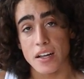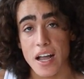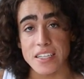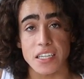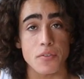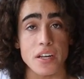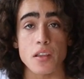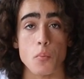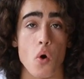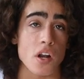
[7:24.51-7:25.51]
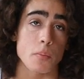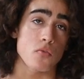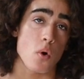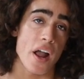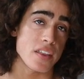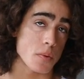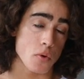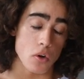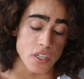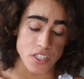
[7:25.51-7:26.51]
Guys, even in the morning before I had
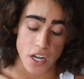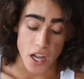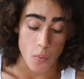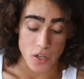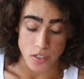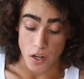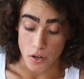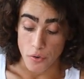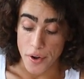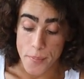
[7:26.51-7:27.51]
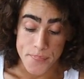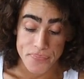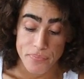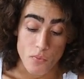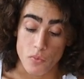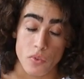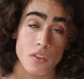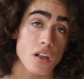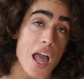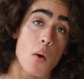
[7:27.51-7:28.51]
that protein shake, I wasn't hungry.
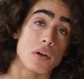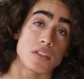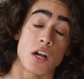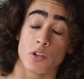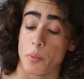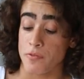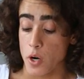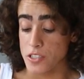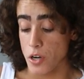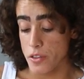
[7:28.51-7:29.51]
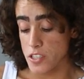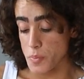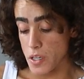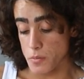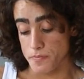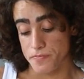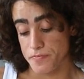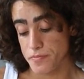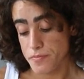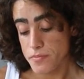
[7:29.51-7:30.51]
I wasn't hungry before I started this meal.
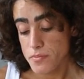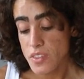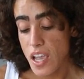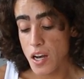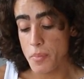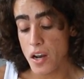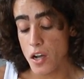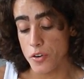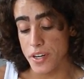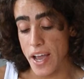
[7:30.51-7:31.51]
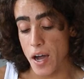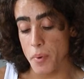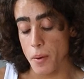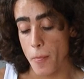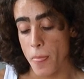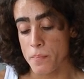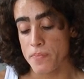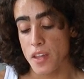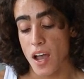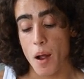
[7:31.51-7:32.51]
And I'm not hungry now, but
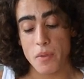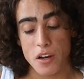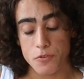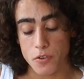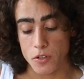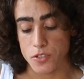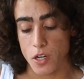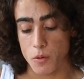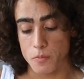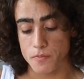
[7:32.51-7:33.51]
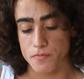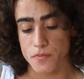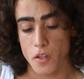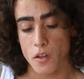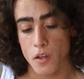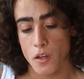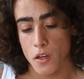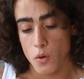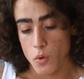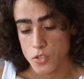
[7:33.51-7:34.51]
I'm not full, so
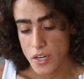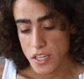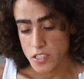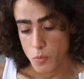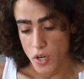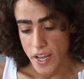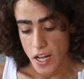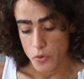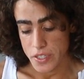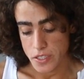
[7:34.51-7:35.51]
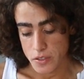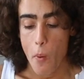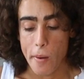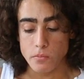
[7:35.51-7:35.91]
we'll try to get some more calories in.